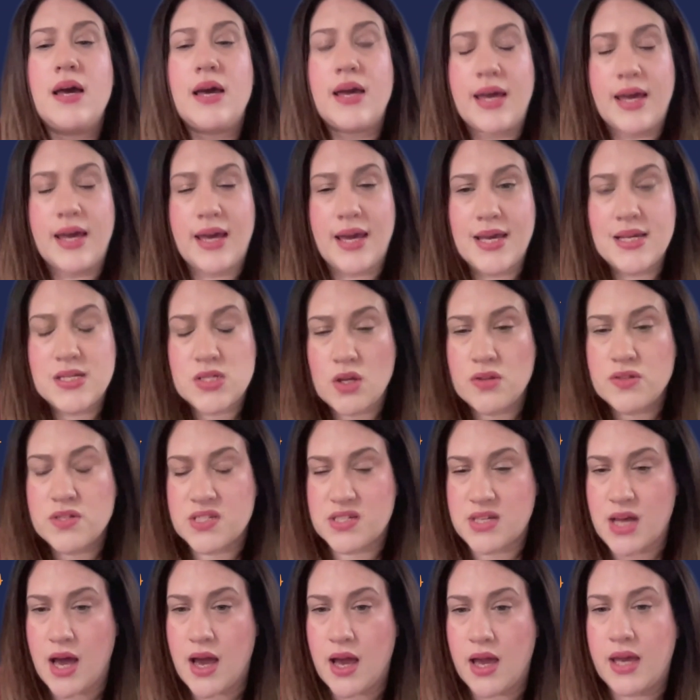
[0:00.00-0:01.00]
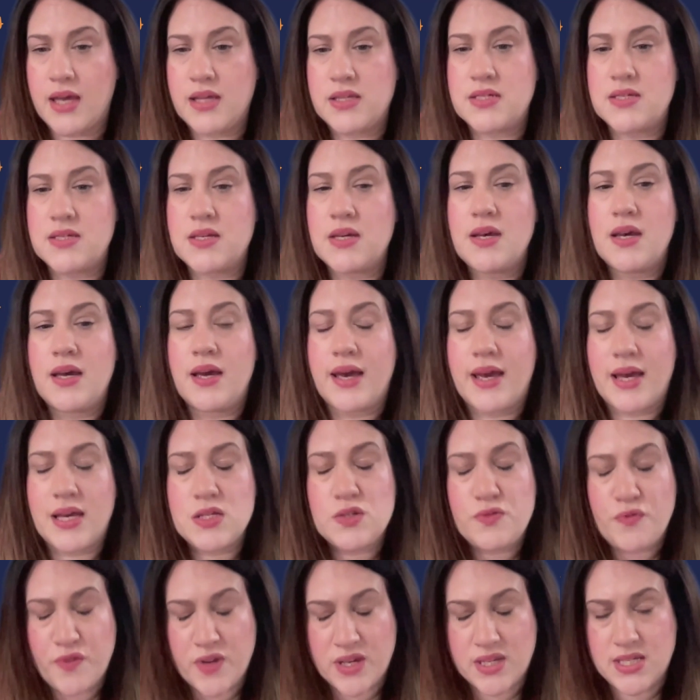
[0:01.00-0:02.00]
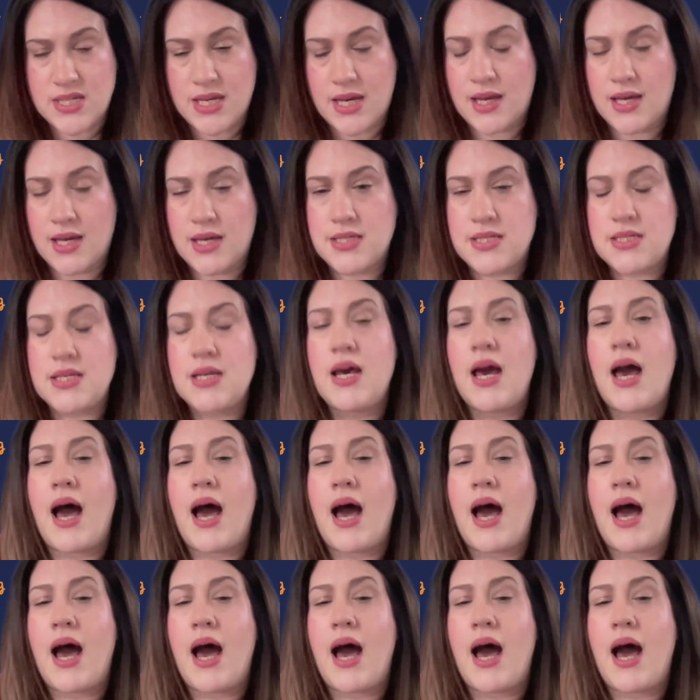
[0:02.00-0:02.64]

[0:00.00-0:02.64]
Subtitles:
it is on site, it is fitted,